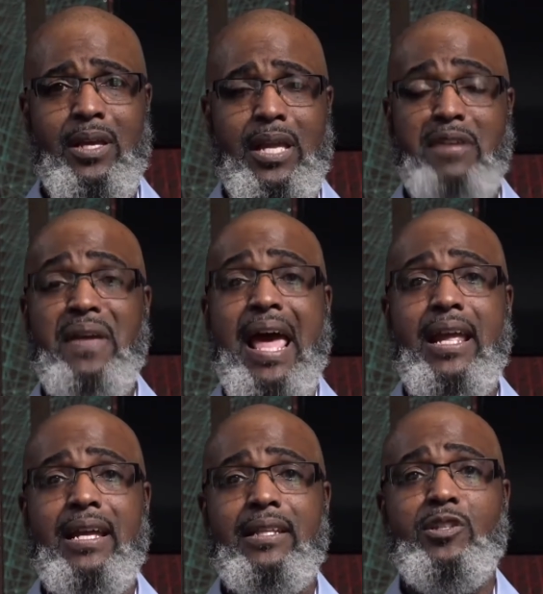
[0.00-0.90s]
In
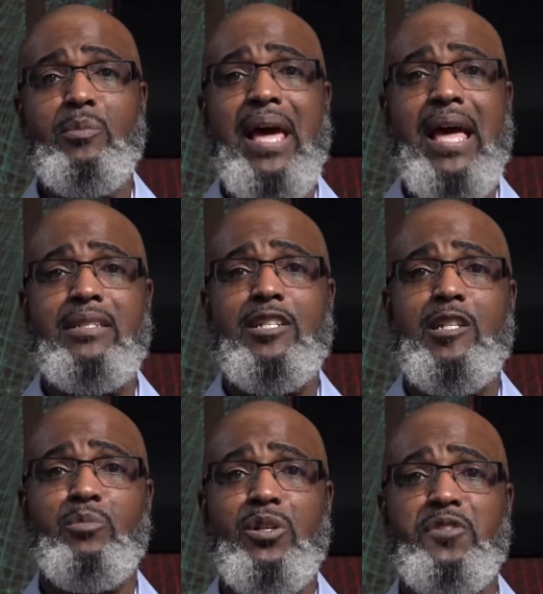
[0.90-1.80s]
fact, there's a passage in the
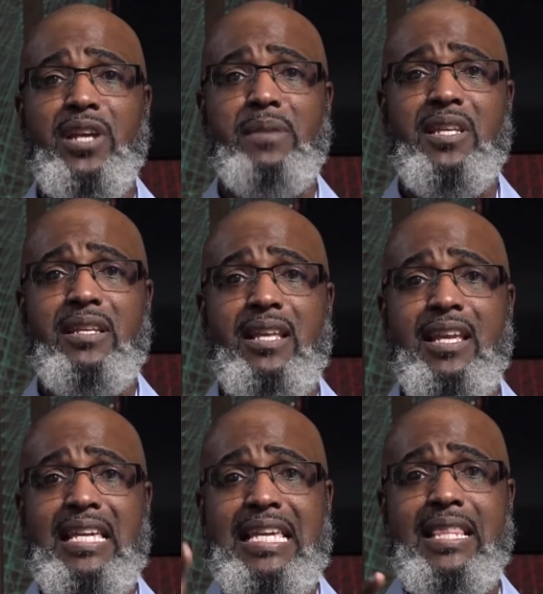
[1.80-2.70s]
book of James that says that
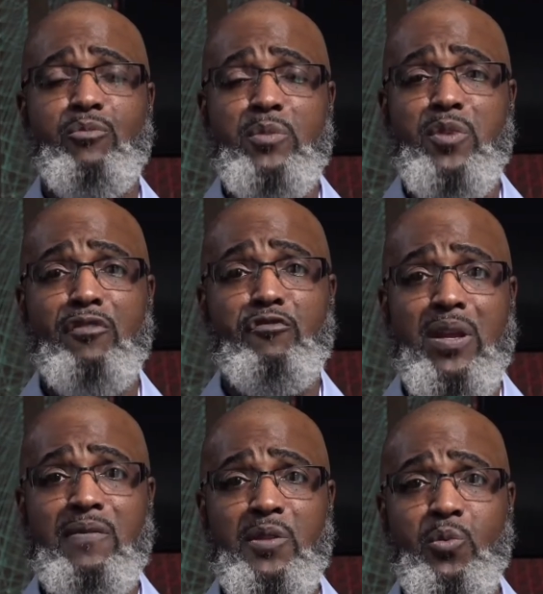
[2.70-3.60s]
he that would be a
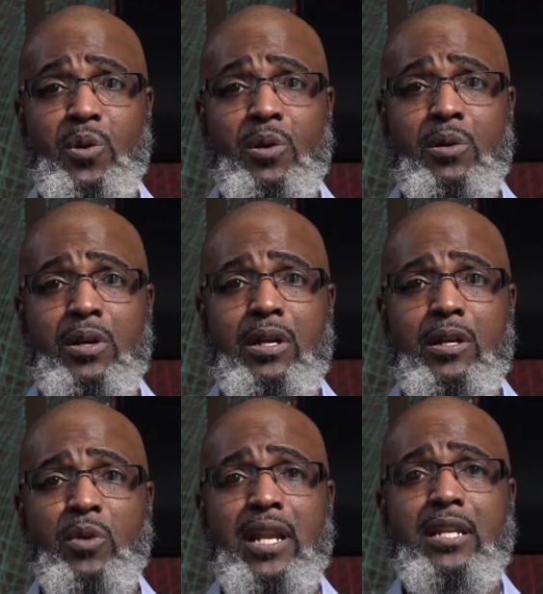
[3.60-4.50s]
friend of the world
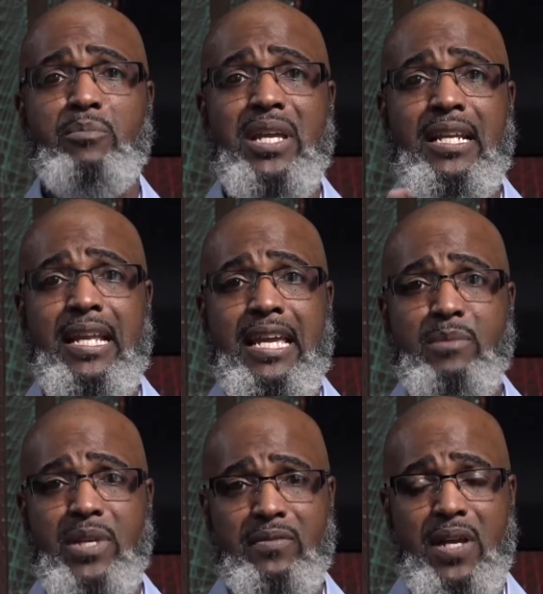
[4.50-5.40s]
will end up being an
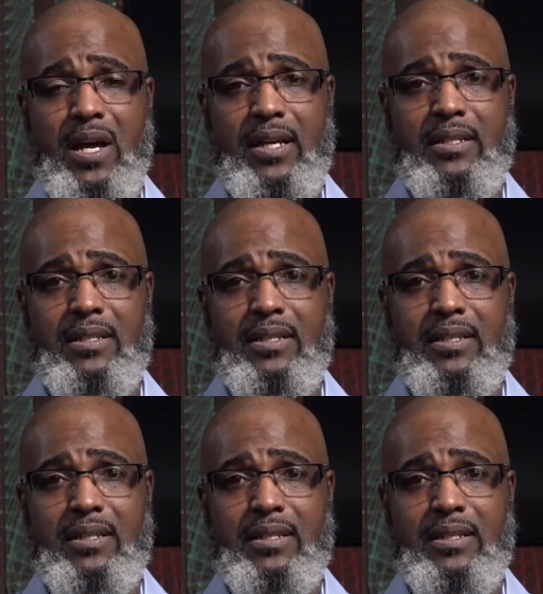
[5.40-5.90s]
enemy of God.